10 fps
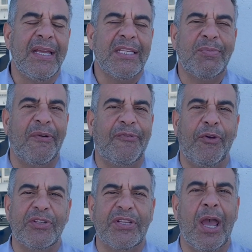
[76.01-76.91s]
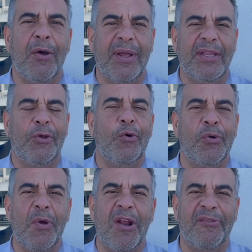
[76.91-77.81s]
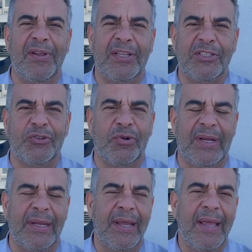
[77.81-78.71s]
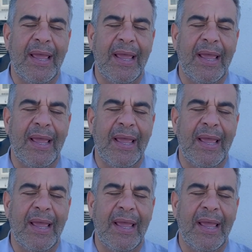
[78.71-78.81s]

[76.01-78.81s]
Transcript: It's my first go at the automotive industry,